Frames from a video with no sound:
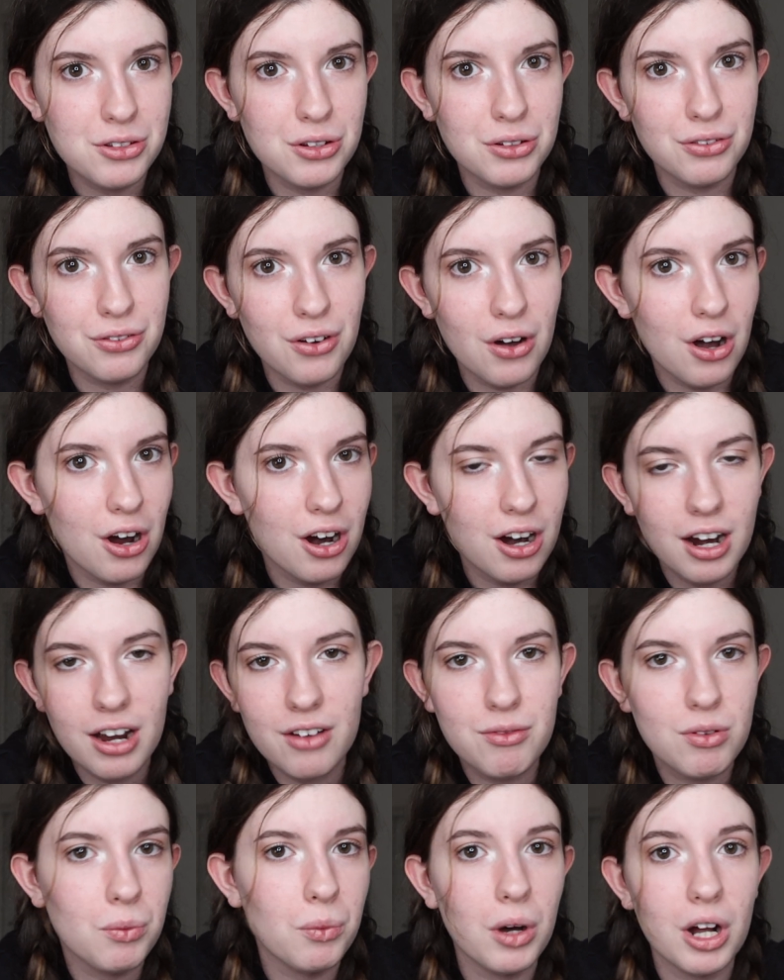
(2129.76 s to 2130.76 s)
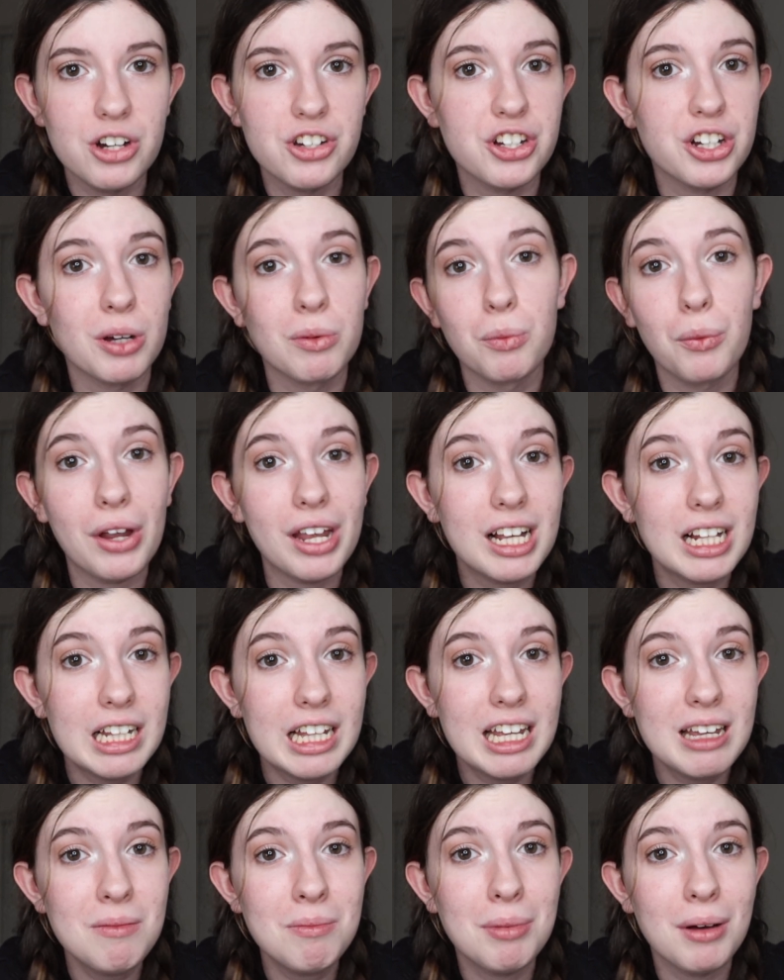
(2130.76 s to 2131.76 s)
so far. I've been watching them
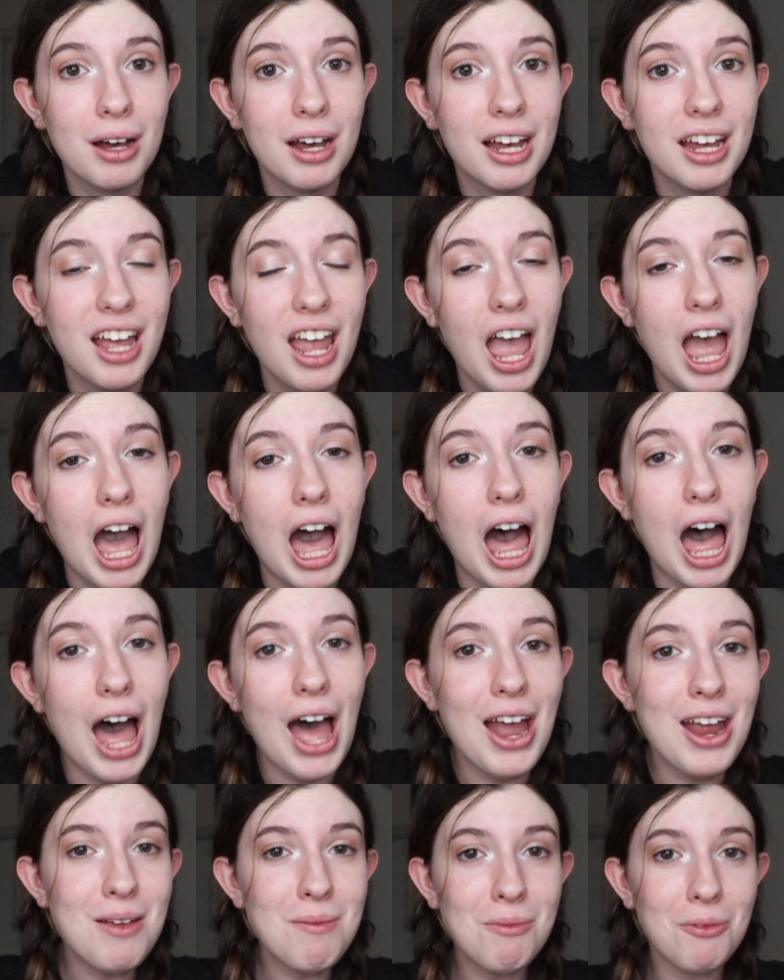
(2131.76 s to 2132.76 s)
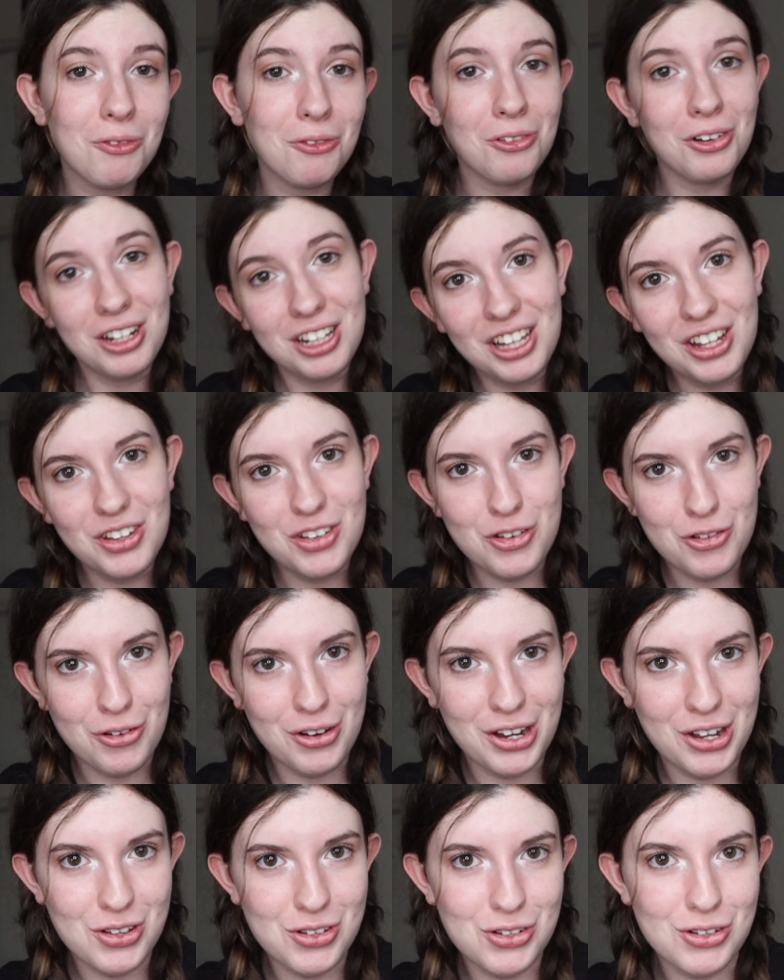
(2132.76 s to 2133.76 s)
weekly, but I'm really
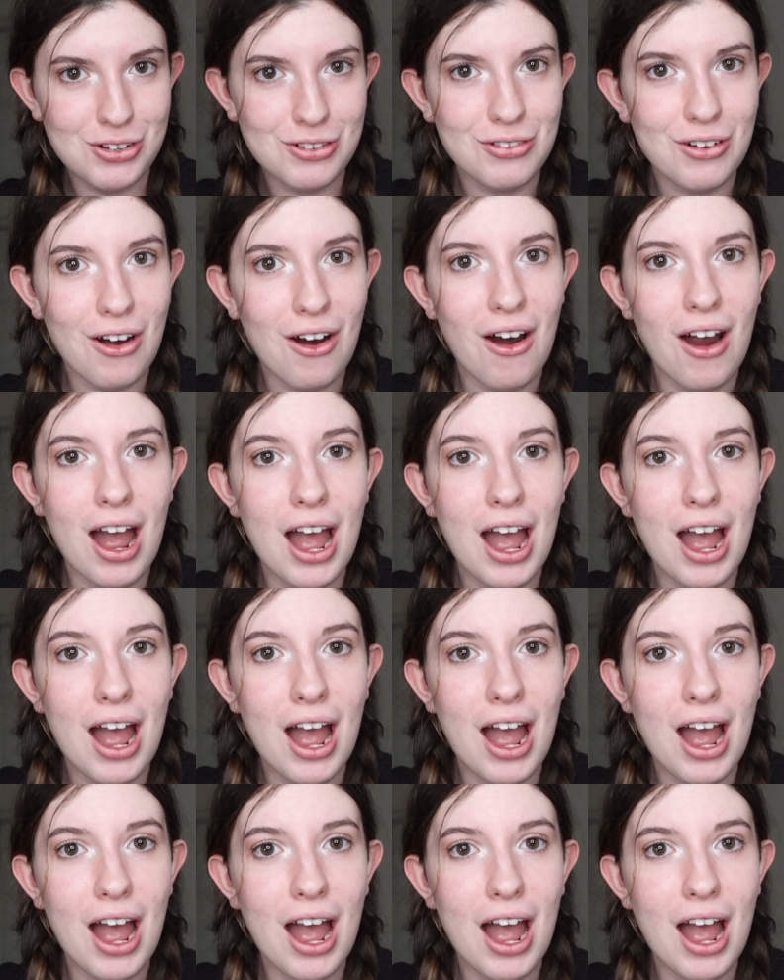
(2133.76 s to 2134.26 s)
enjoying it so far.